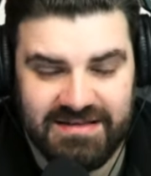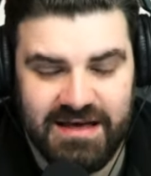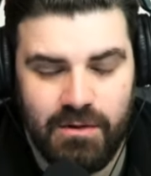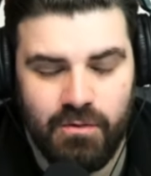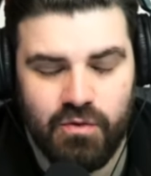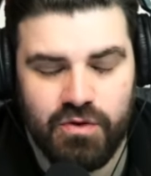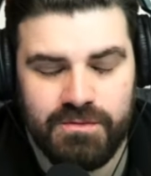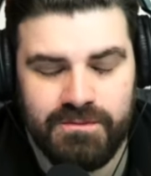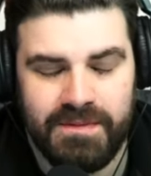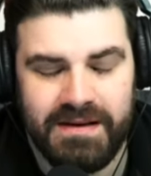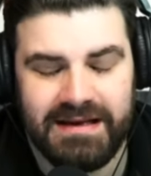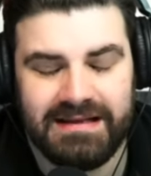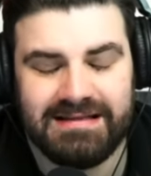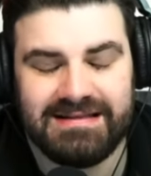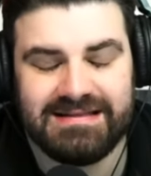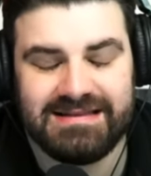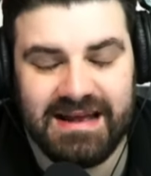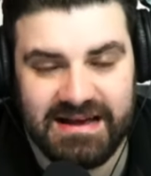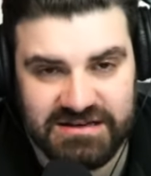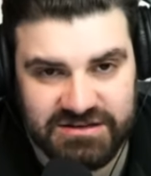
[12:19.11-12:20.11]
that would be
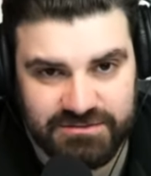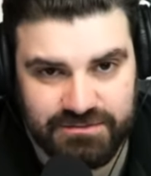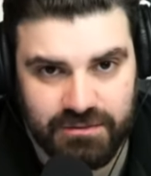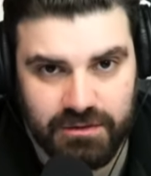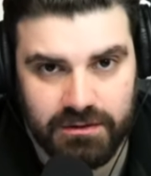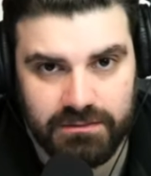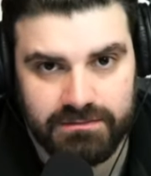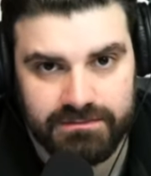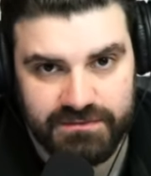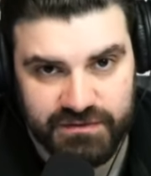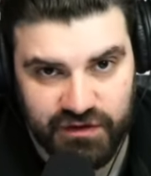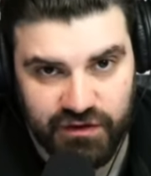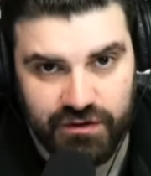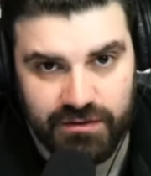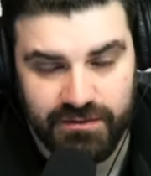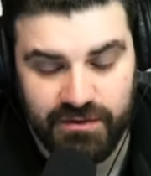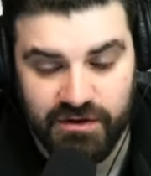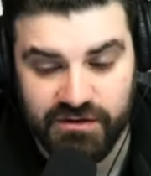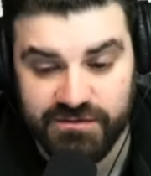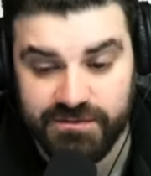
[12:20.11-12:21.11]
desperate,
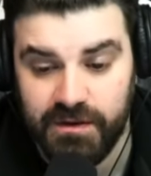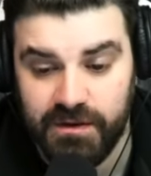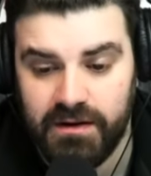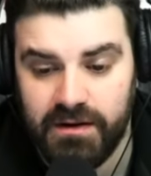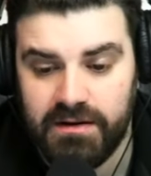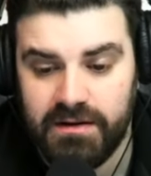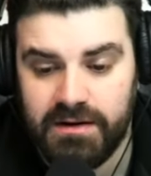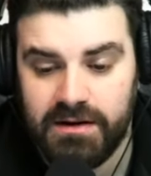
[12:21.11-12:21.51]
Tottenham Hotspur,